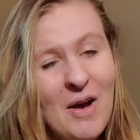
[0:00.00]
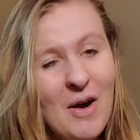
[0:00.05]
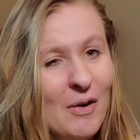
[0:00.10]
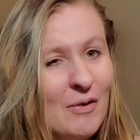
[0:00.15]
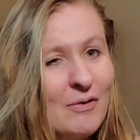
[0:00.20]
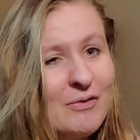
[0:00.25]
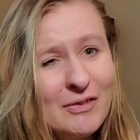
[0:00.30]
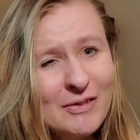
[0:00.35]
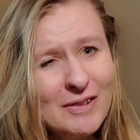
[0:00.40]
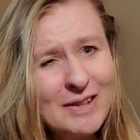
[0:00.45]

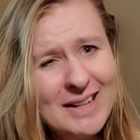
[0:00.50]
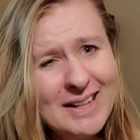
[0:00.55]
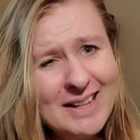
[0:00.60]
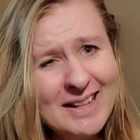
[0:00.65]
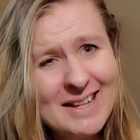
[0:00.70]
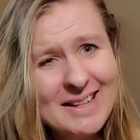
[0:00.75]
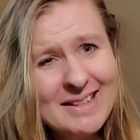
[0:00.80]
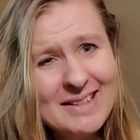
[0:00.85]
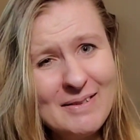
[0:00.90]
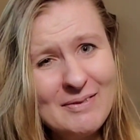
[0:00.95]
hopefully
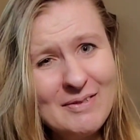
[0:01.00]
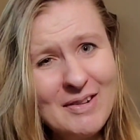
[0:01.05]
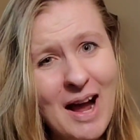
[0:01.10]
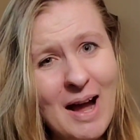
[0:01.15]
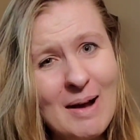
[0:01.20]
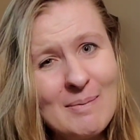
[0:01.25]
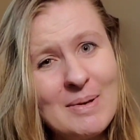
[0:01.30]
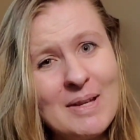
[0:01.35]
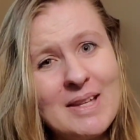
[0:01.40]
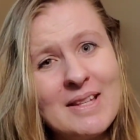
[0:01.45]
it never
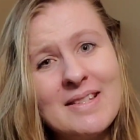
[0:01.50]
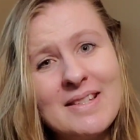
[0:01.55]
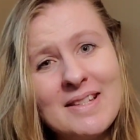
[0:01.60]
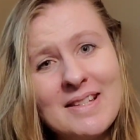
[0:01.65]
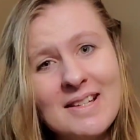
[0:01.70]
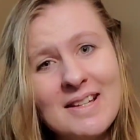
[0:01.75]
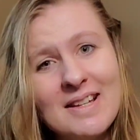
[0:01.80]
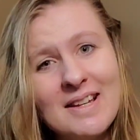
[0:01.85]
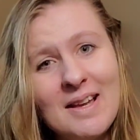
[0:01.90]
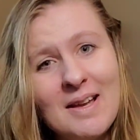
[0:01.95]

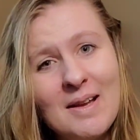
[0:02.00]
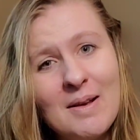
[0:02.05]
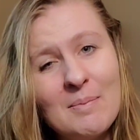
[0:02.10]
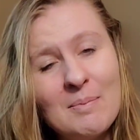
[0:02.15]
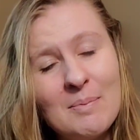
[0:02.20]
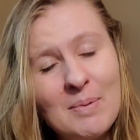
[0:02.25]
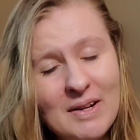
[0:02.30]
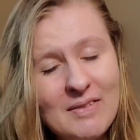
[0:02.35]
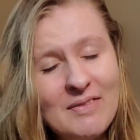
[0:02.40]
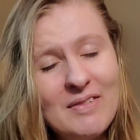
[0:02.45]
happens,
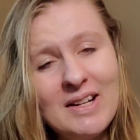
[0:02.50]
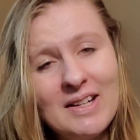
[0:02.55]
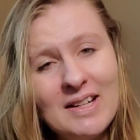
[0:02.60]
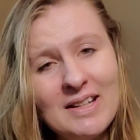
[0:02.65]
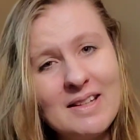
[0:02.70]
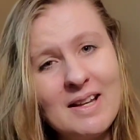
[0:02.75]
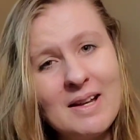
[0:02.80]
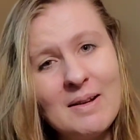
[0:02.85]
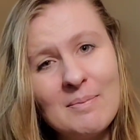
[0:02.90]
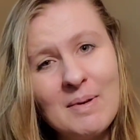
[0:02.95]
but if I
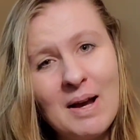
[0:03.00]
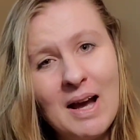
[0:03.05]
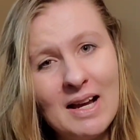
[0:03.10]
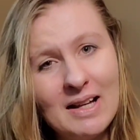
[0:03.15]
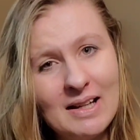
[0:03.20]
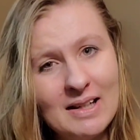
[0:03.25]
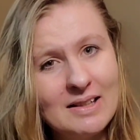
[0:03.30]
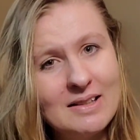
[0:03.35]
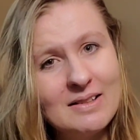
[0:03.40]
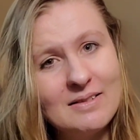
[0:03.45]
need them,
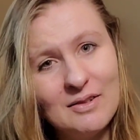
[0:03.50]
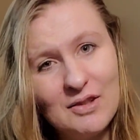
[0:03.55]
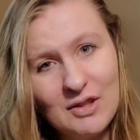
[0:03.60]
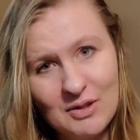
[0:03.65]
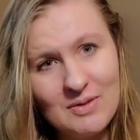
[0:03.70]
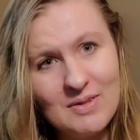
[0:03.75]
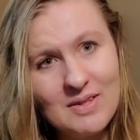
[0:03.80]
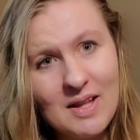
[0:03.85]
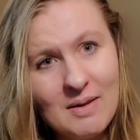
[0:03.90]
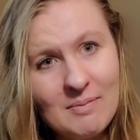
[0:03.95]
I can
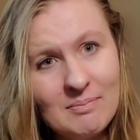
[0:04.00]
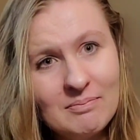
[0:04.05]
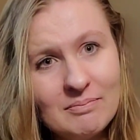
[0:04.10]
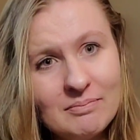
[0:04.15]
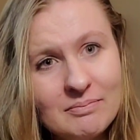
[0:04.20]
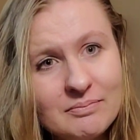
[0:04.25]
use them.